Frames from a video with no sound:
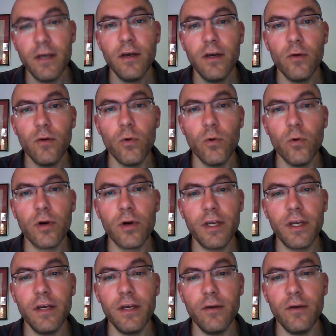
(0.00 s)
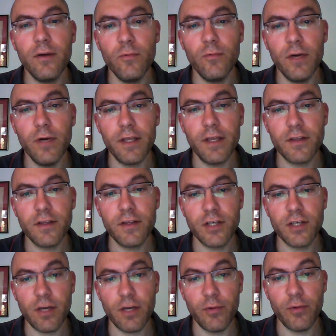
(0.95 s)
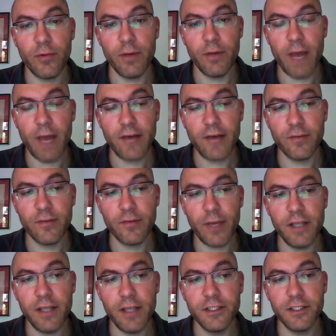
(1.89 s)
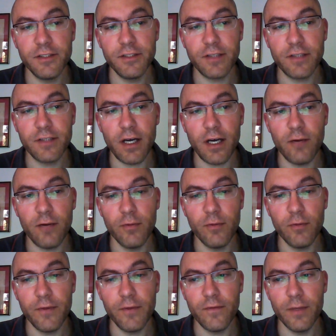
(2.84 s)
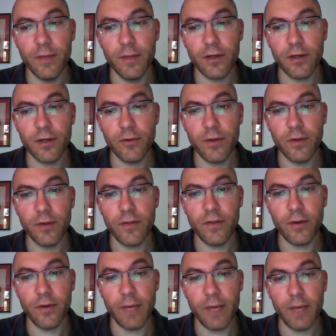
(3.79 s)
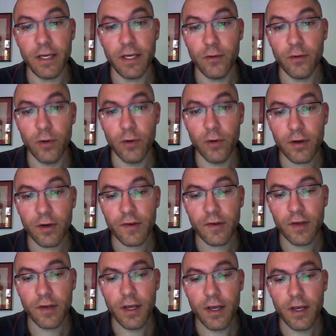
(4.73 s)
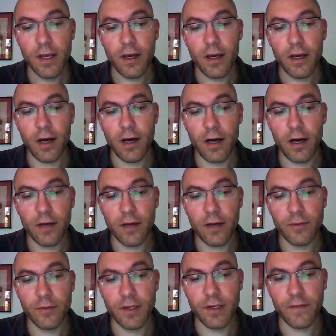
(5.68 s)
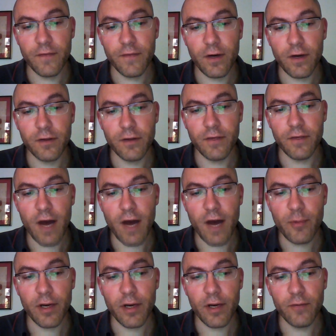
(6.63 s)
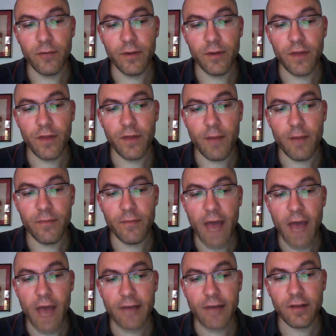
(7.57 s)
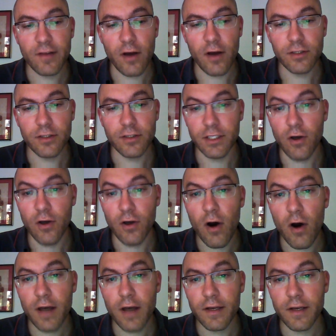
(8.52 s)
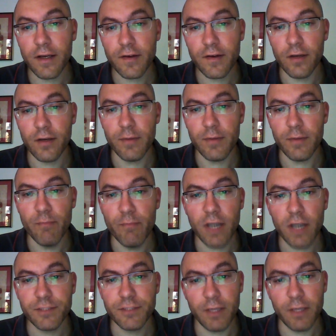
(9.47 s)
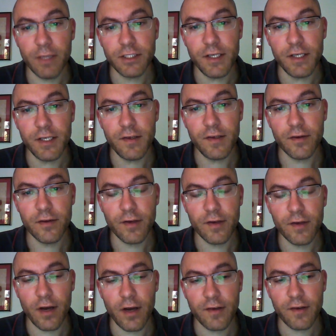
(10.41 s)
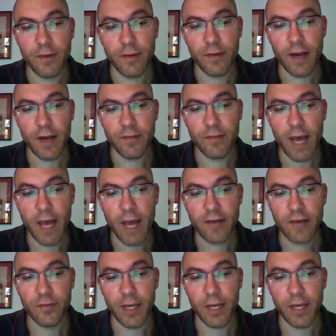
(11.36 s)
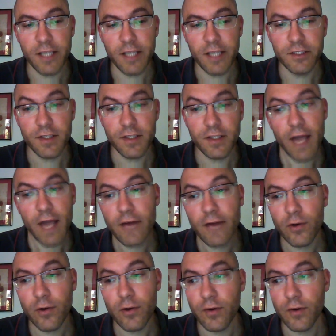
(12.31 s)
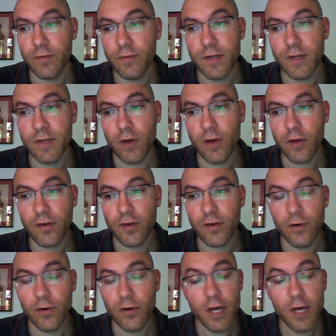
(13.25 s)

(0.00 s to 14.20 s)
working with SharePoint master pages will be familiar with their many quirks and with the difficulty of operating with them. That's largely gone. It's going to be much easier to customize master pages, and that of course means also